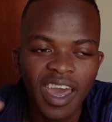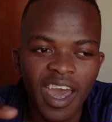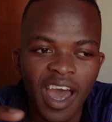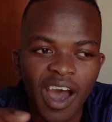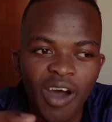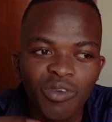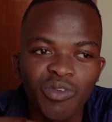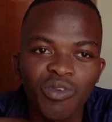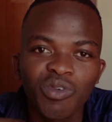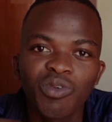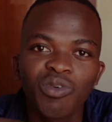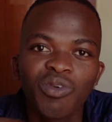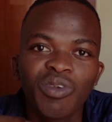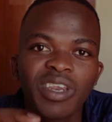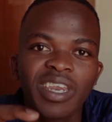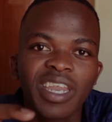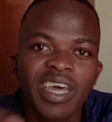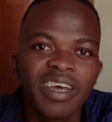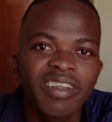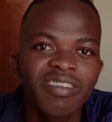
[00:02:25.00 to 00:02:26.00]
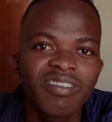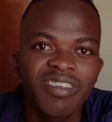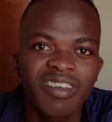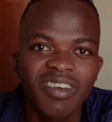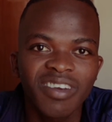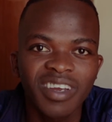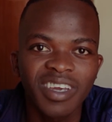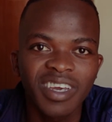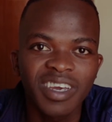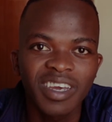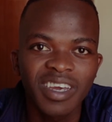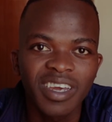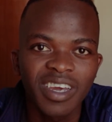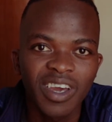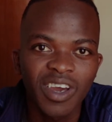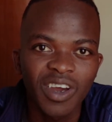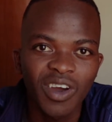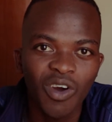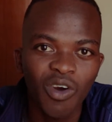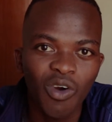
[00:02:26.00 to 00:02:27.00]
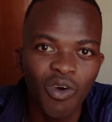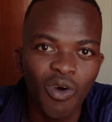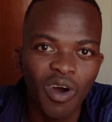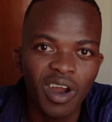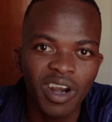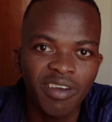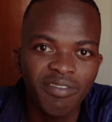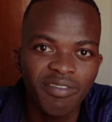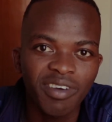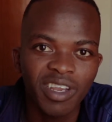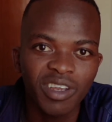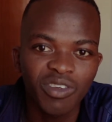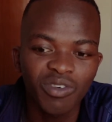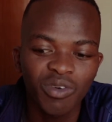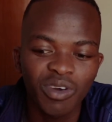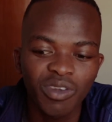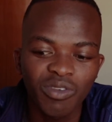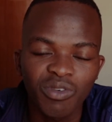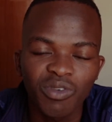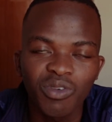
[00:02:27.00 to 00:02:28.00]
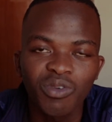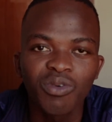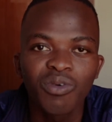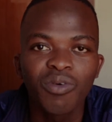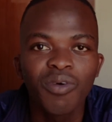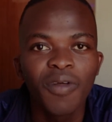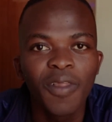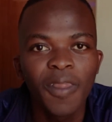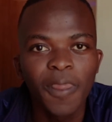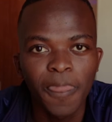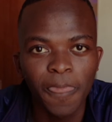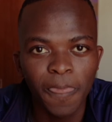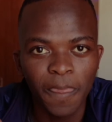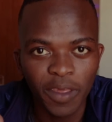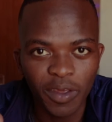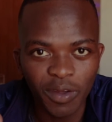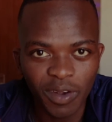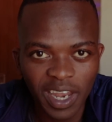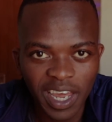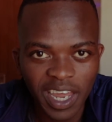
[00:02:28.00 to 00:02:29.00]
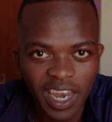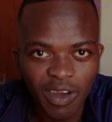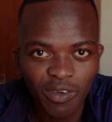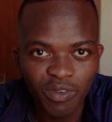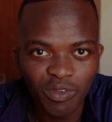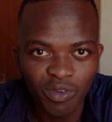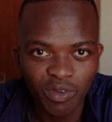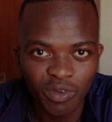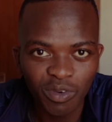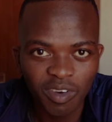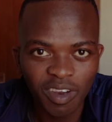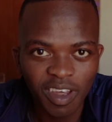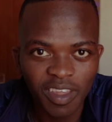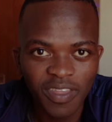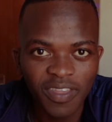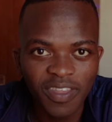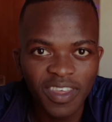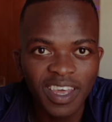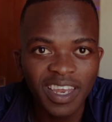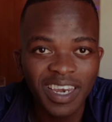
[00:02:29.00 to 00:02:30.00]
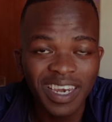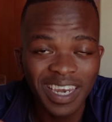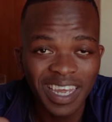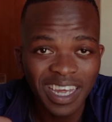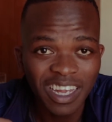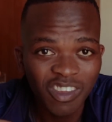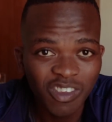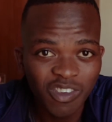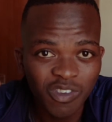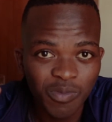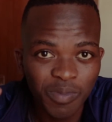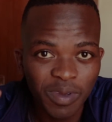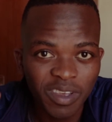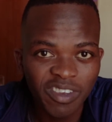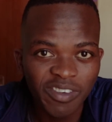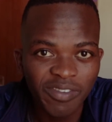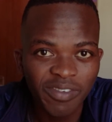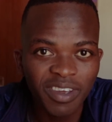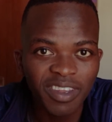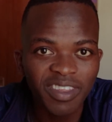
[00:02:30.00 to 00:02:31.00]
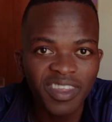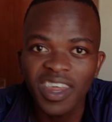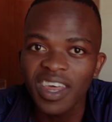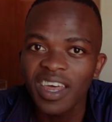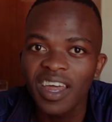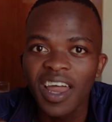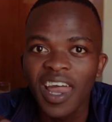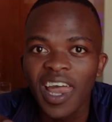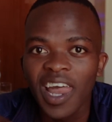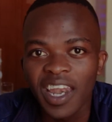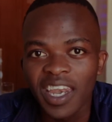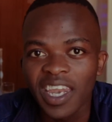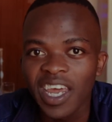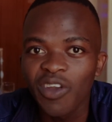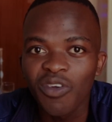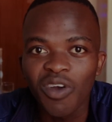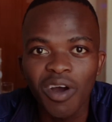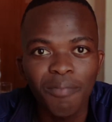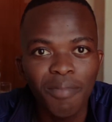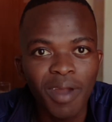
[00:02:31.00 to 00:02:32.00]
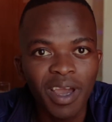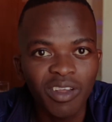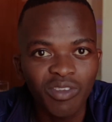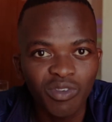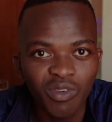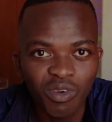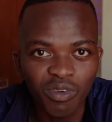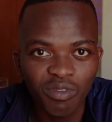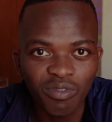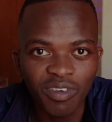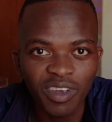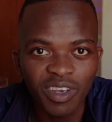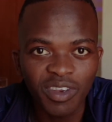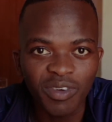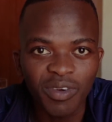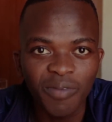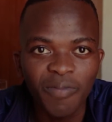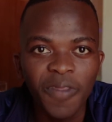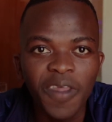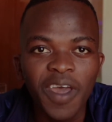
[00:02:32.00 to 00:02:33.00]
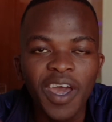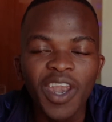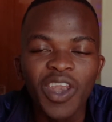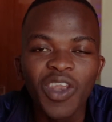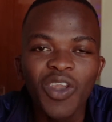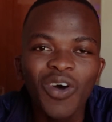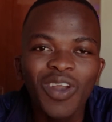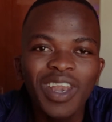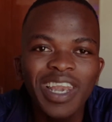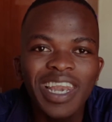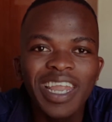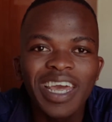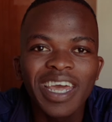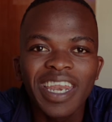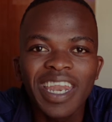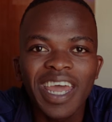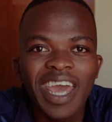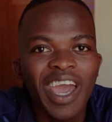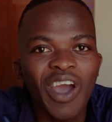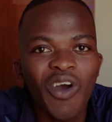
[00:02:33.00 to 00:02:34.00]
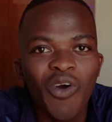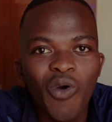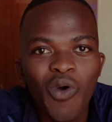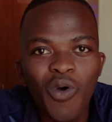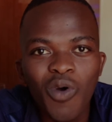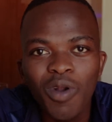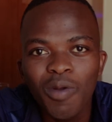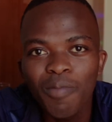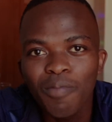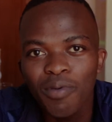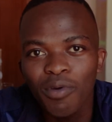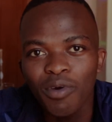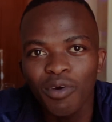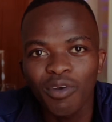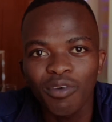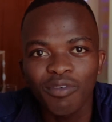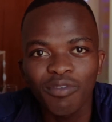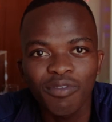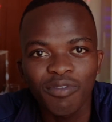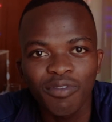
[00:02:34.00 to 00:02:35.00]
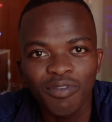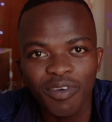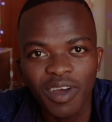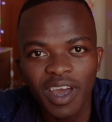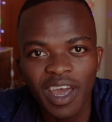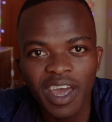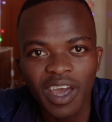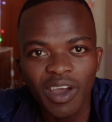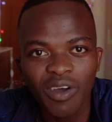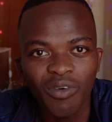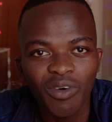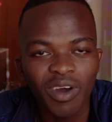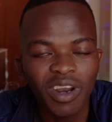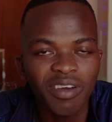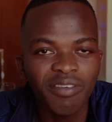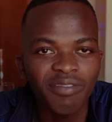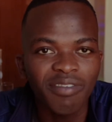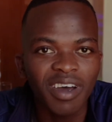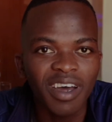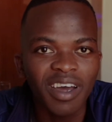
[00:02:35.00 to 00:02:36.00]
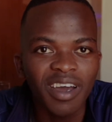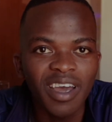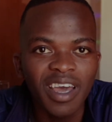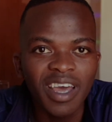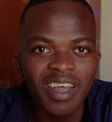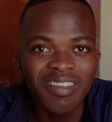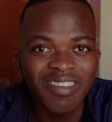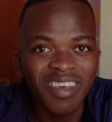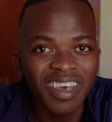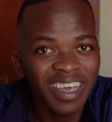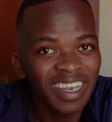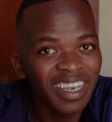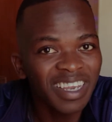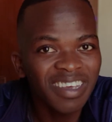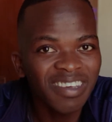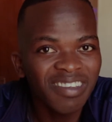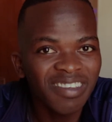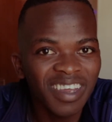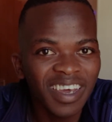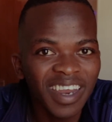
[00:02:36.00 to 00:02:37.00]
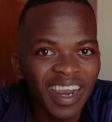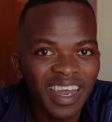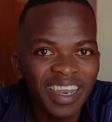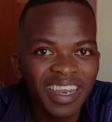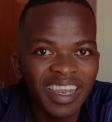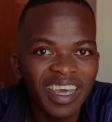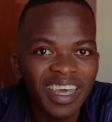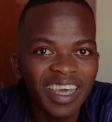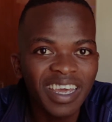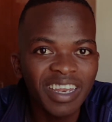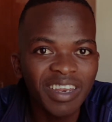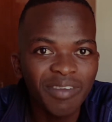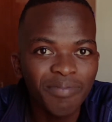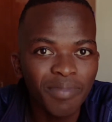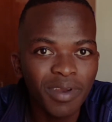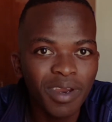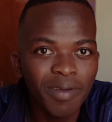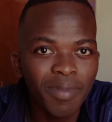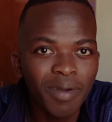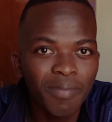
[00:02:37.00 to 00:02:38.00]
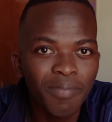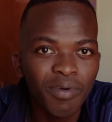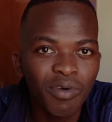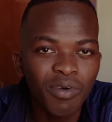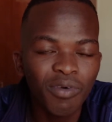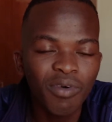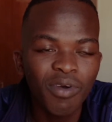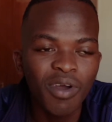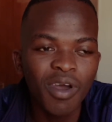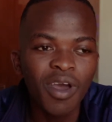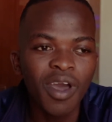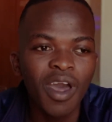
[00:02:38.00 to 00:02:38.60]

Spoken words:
how to do that trick or whatever that you want to do. You learn how to do that thing, that specific thing, then you apply it to your video. Not learn a whole broad of whatever techniques that are there in Premiere Pro,